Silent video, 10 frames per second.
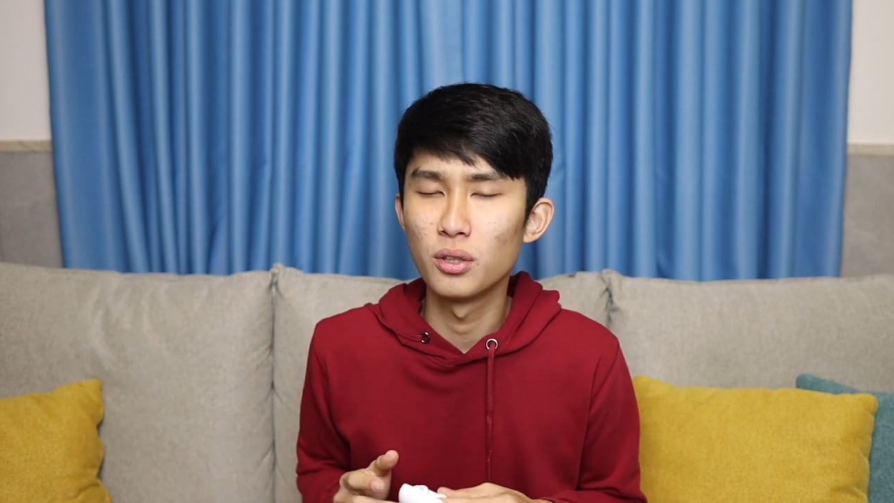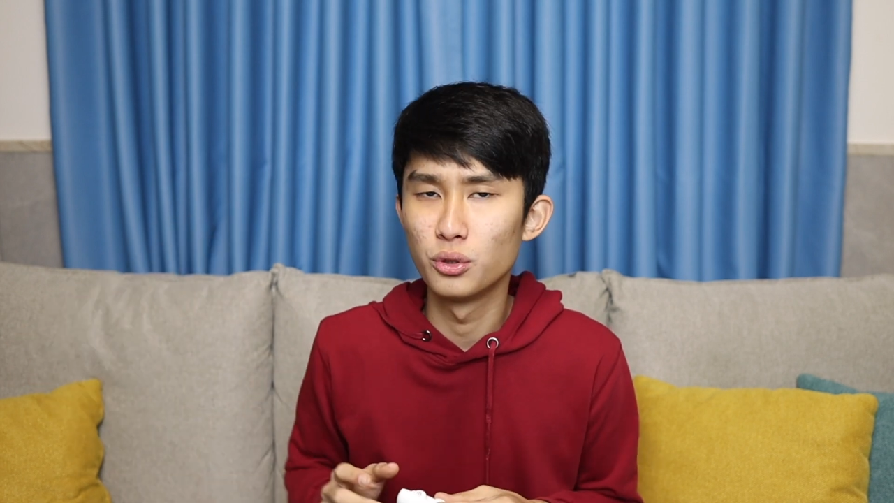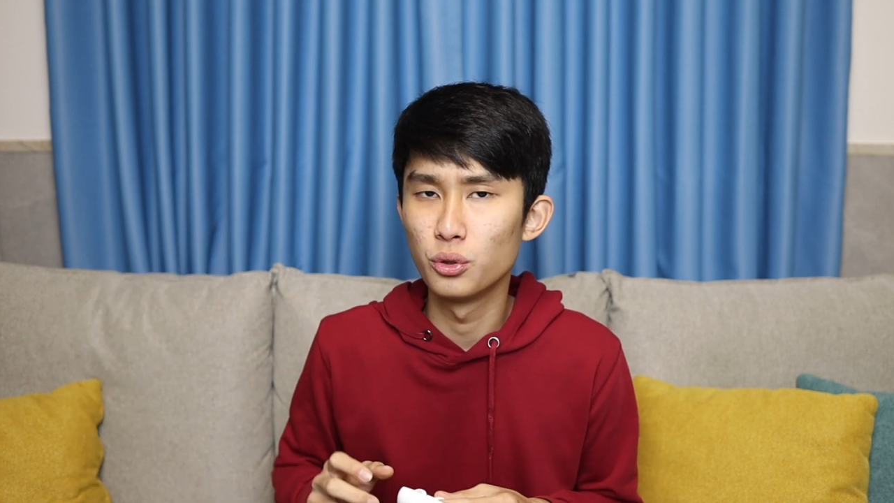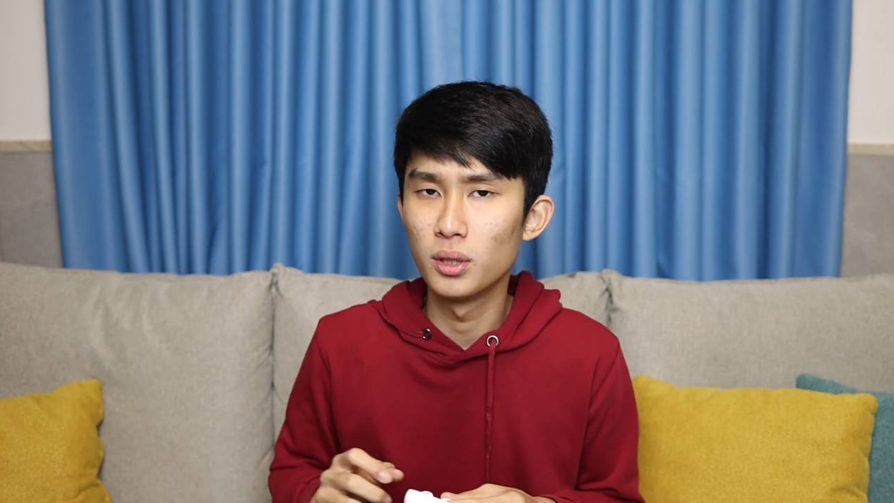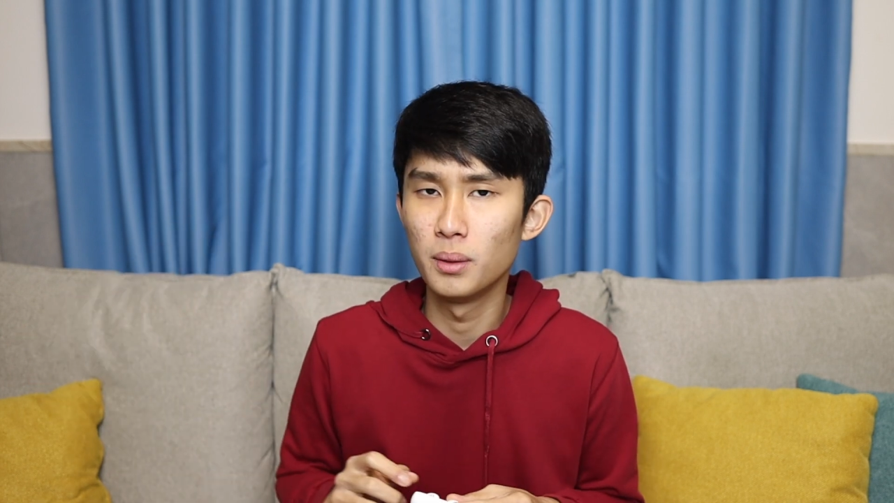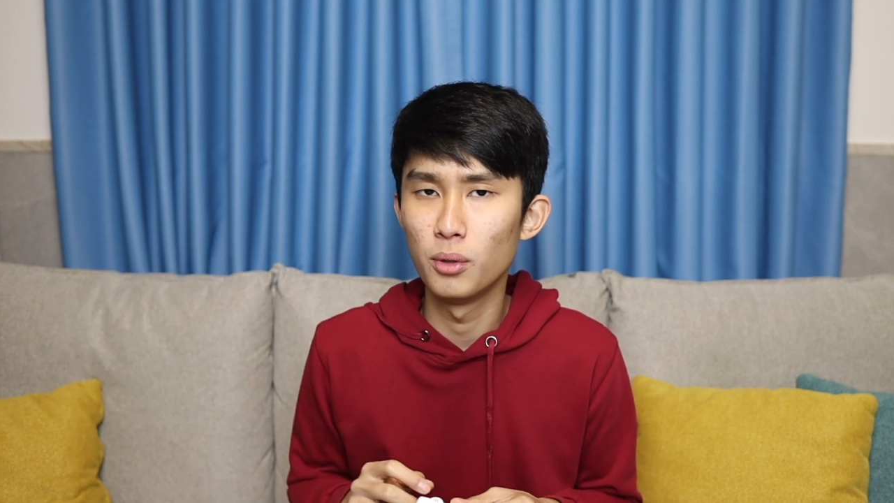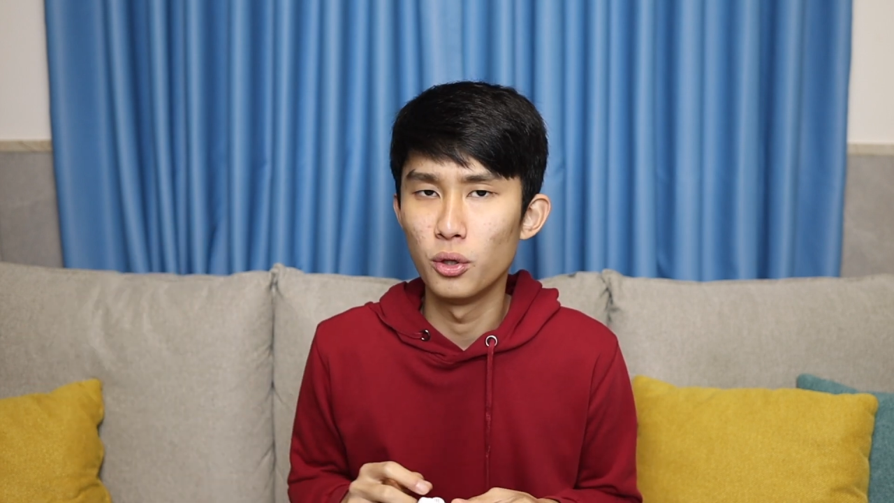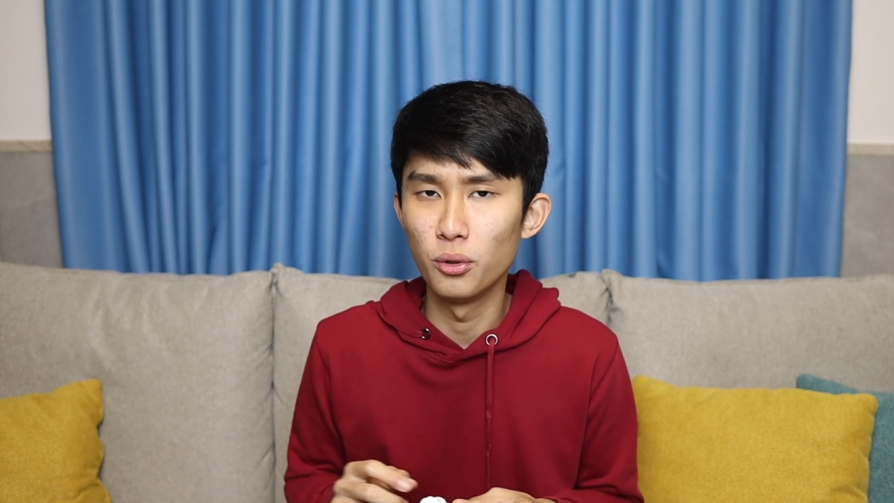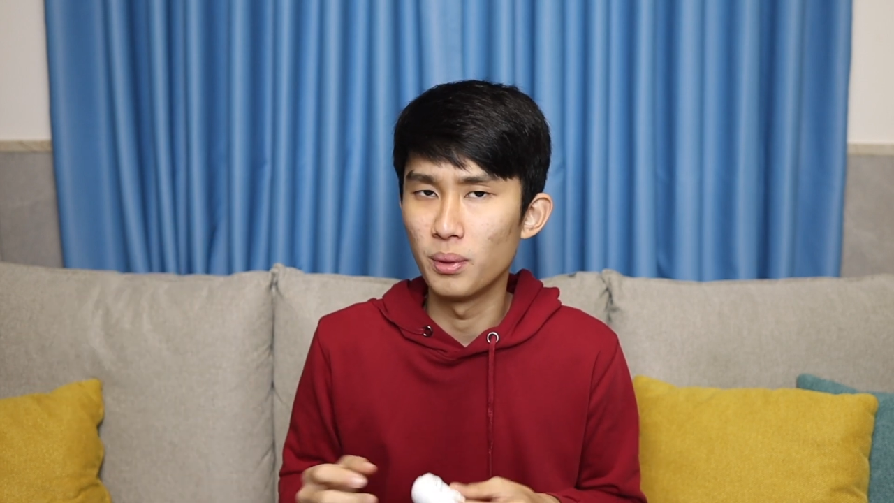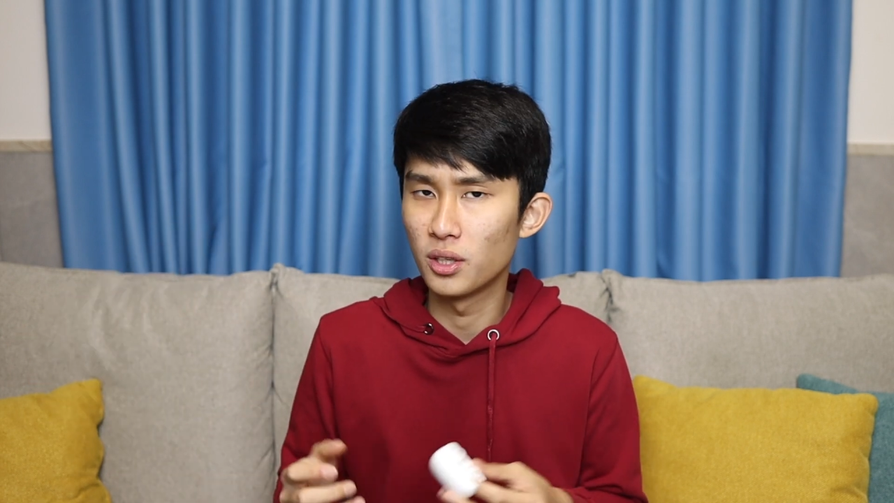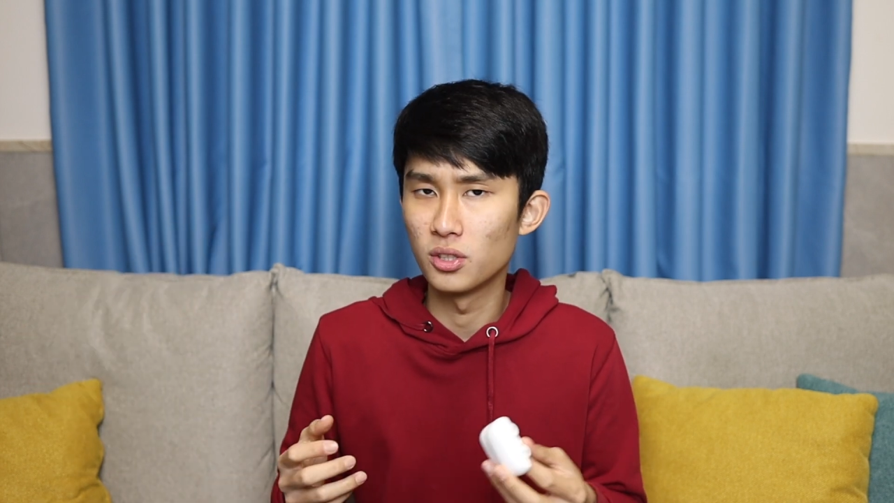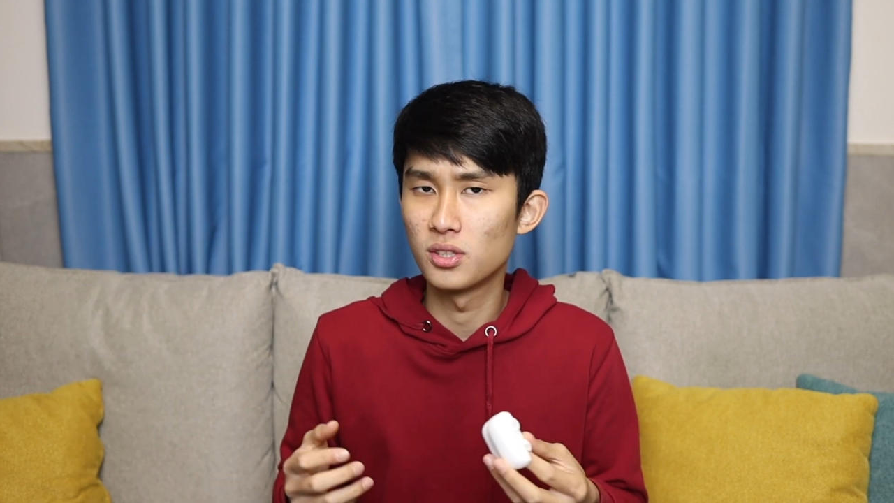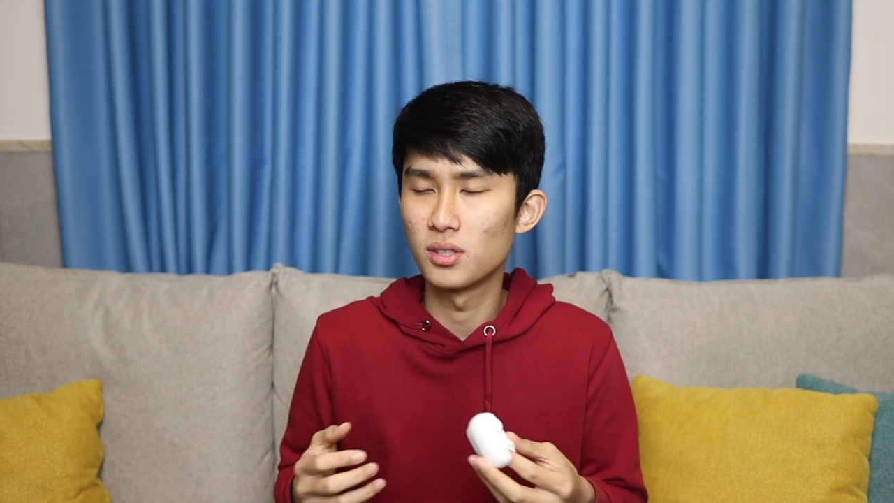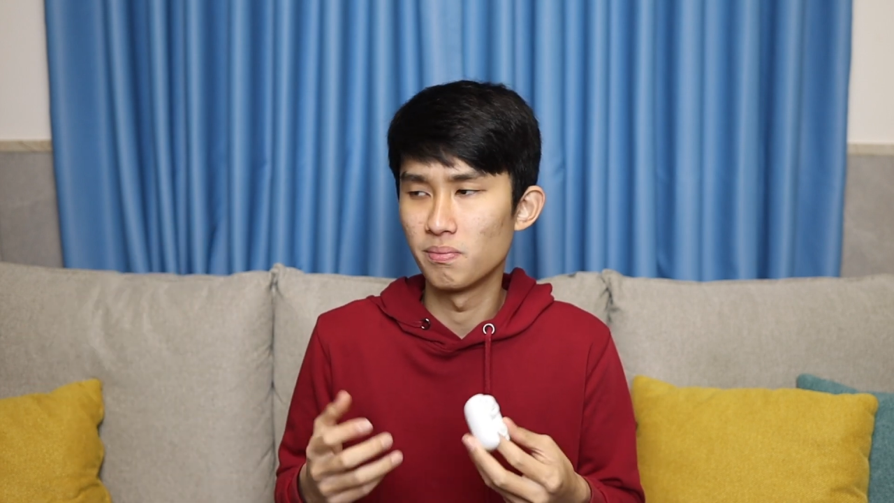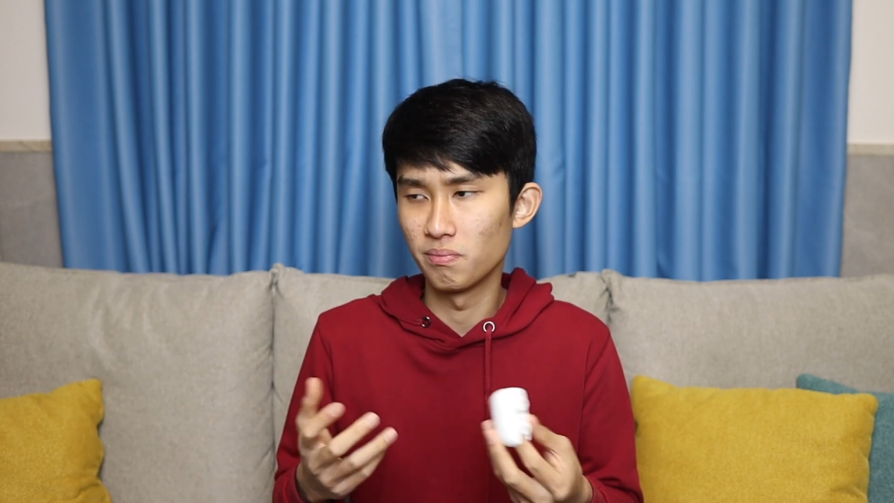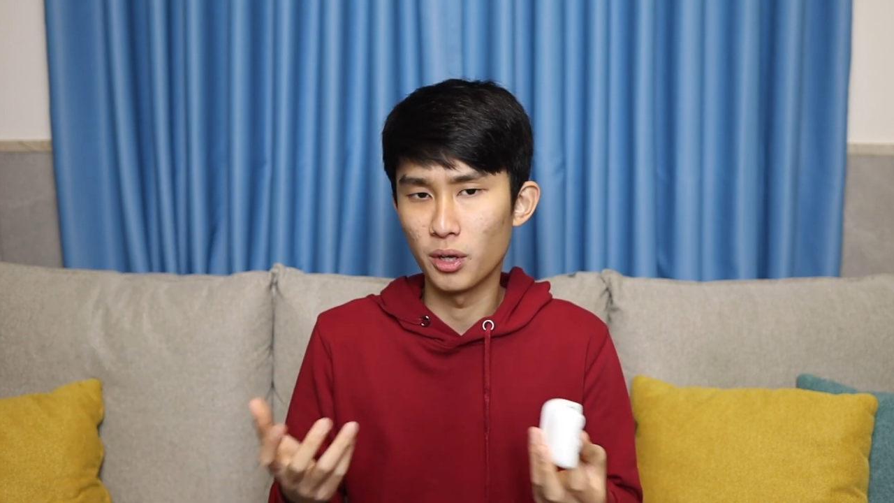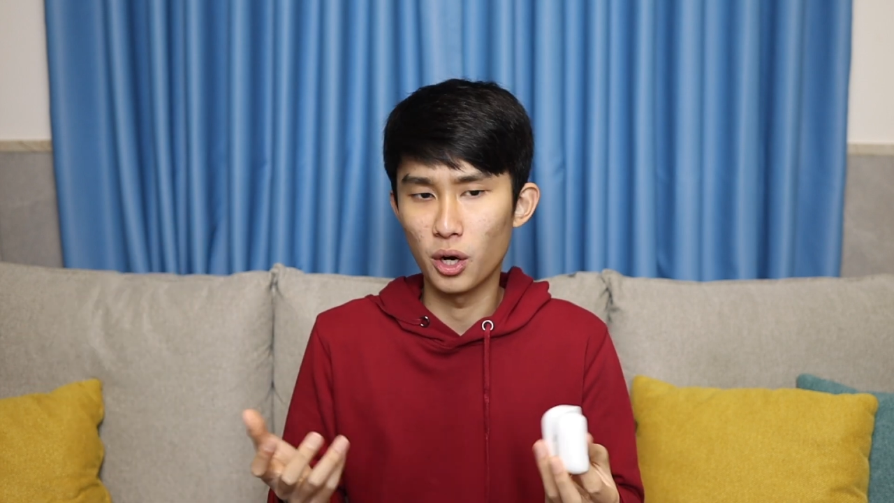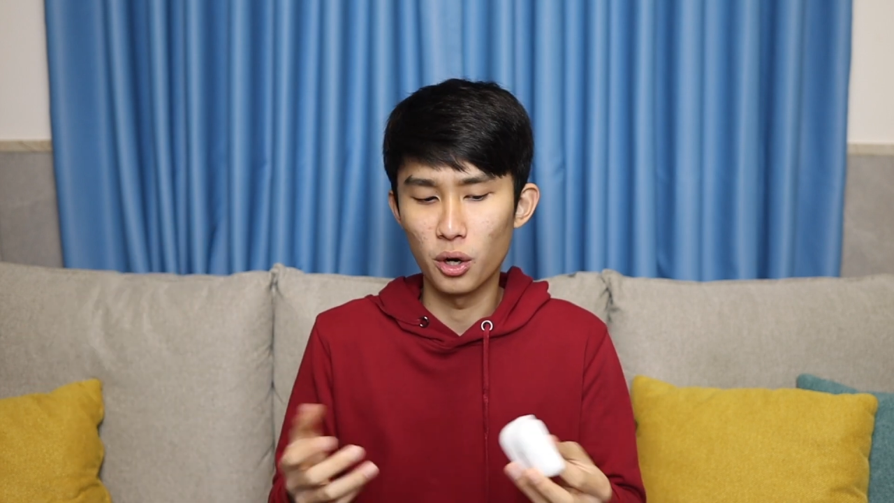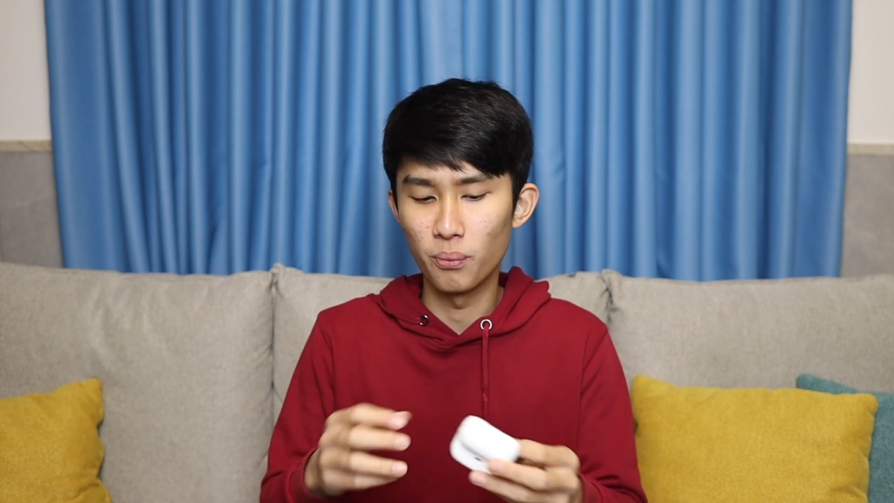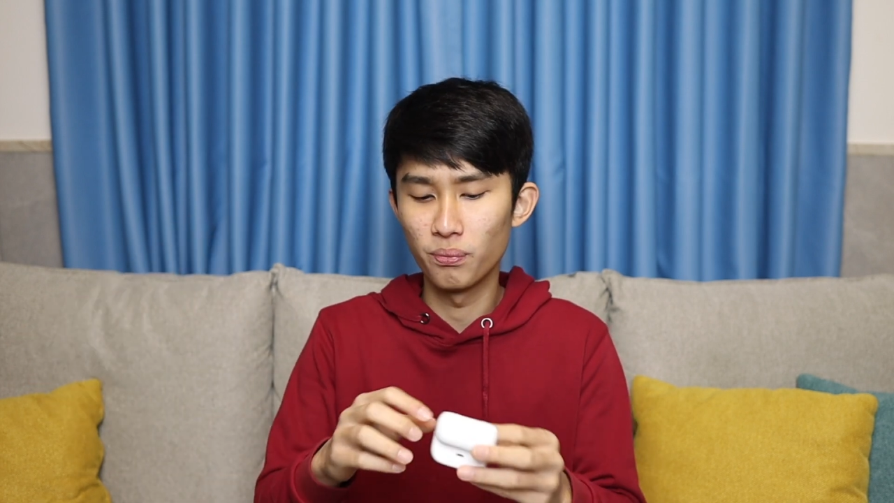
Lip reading: dual mode because you know,